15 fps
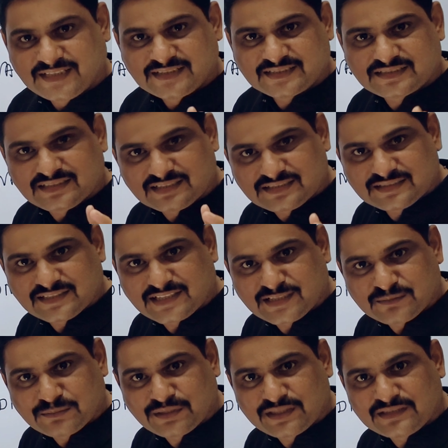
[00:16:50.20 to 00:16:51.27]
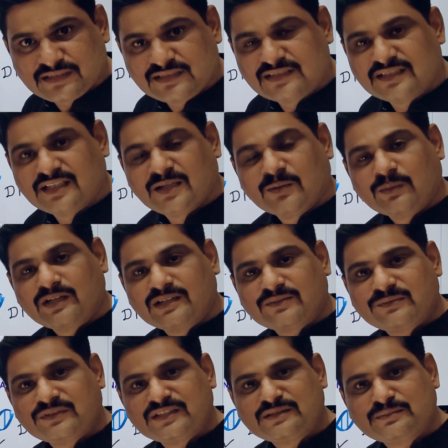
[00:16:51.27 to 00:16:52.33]
Is it clear the second point? What is
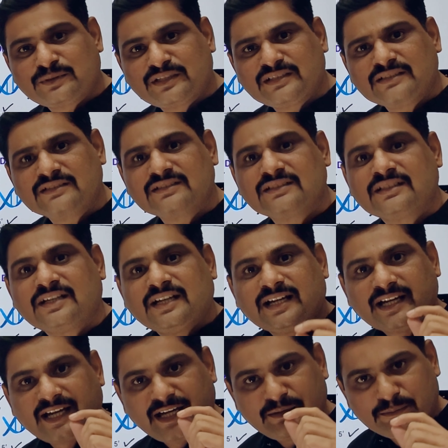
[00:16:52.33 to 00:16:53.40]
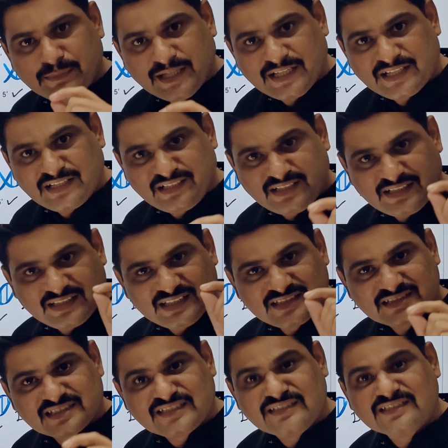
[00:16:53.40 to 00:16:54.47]
the first point? mRNA
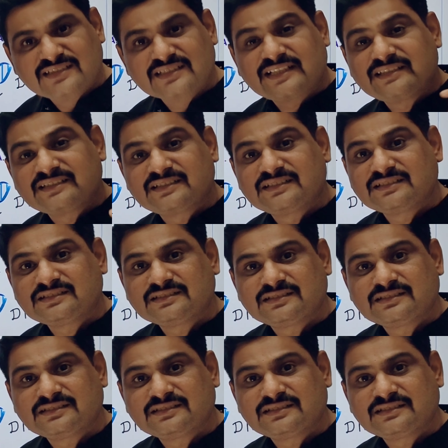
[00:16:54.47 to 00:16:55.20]
is synthesized.